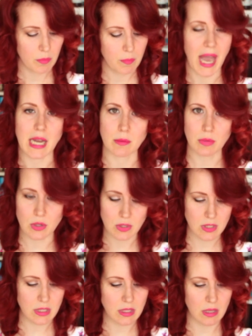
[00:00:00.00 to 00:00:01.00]
pattern
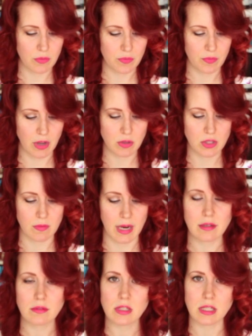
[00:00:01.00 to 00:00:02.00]
boxes that floats
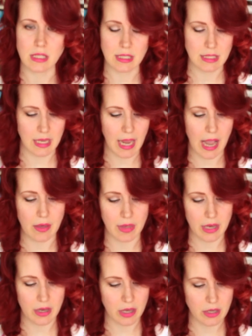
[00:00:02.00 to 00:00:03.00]
around and see how
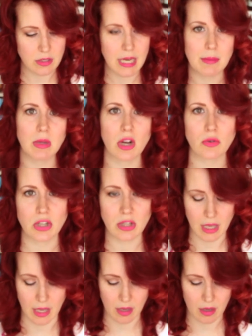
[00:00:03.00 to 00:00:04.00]
that goes. Let me know what you
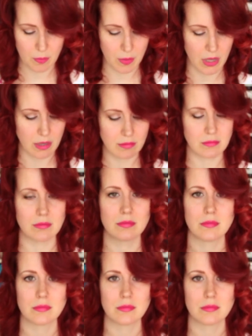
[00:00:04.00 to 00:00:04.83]
think, but